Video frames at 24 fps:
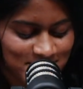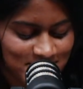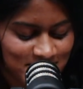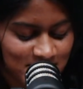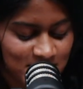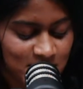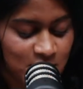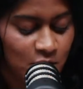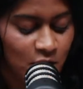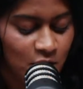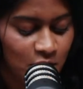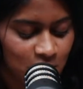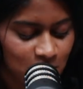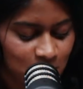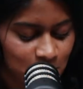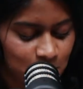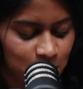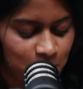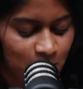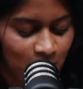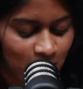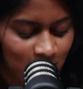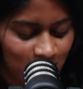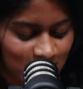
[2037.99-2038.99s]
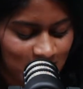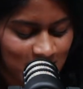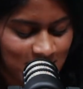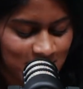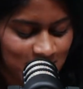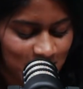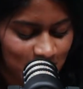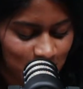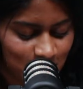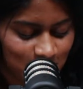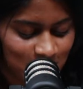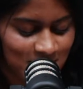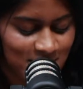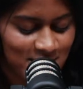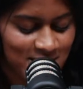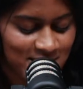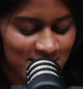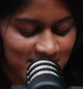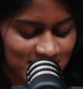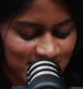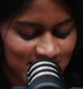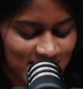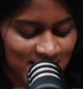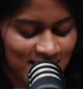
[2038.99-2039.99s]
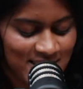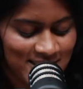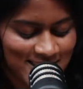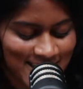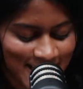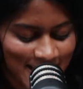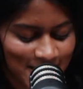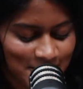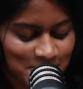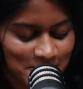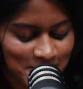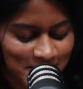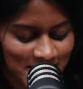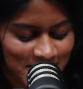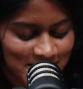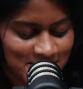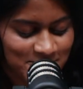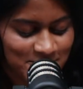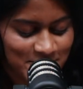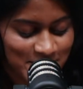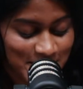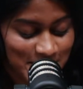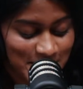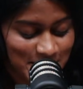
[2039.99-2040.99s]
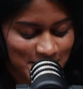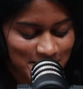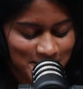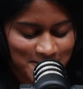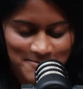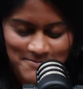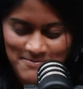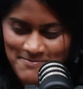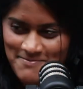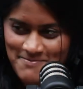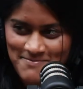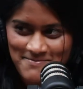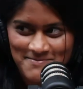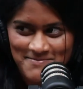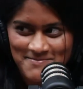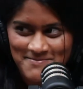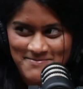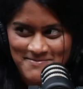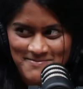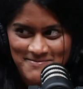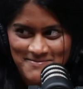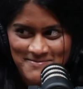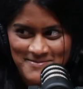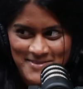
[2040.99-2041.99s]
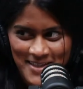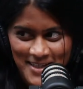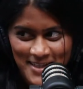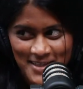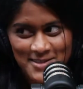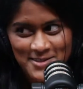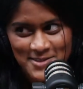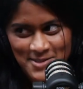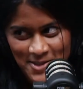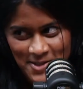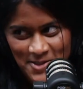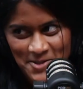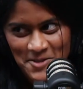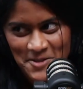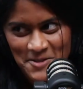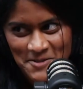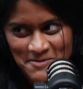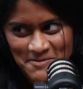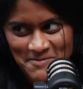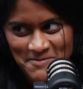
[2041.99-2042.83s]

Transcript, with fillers: Tall, blonde, with a distinct hourglass figure. His girl.